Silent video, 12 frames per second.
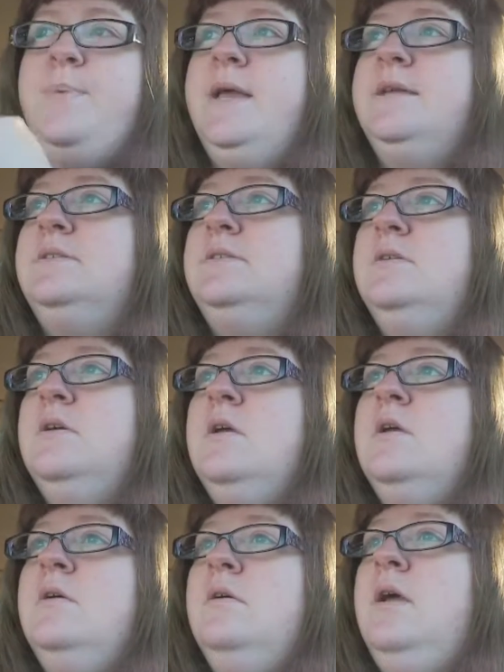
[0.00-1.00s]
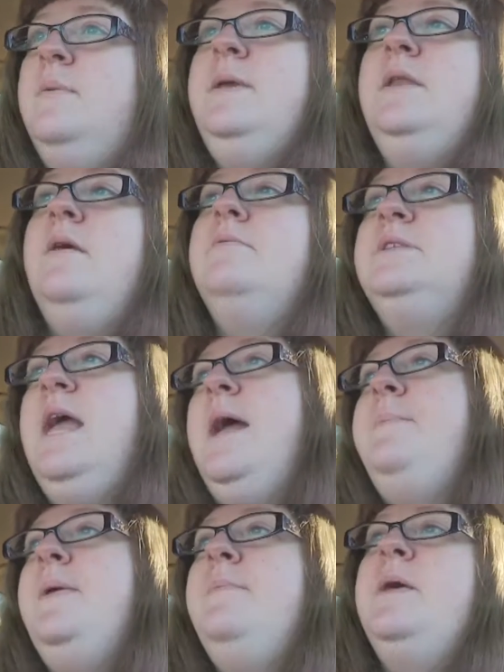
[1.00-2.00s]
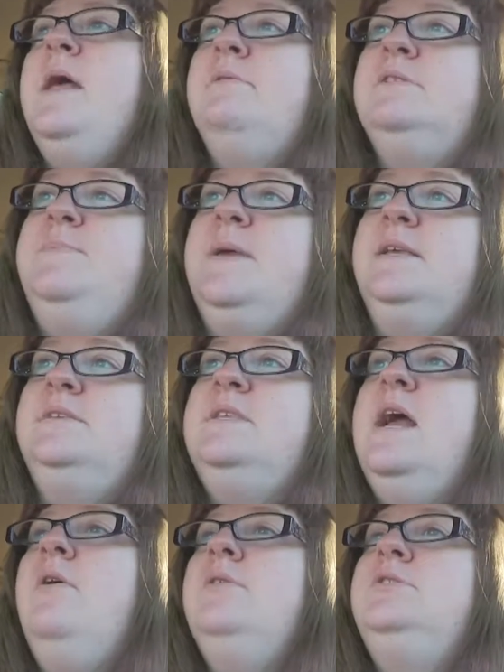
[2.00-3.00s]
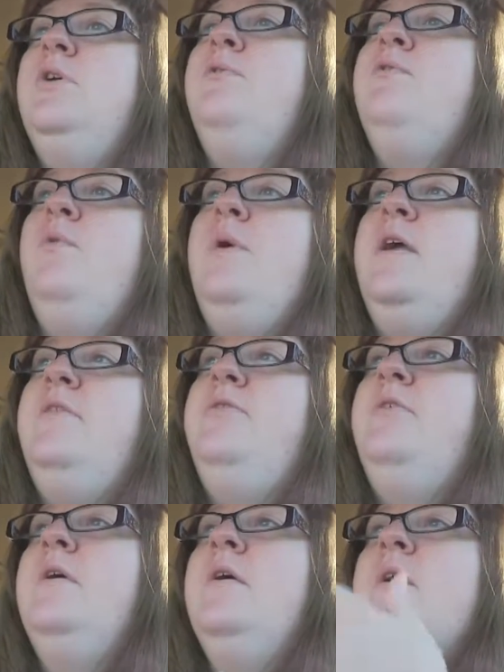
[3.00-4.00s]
pissed. I mean, I was happy, but I was pissed. Now it's over with.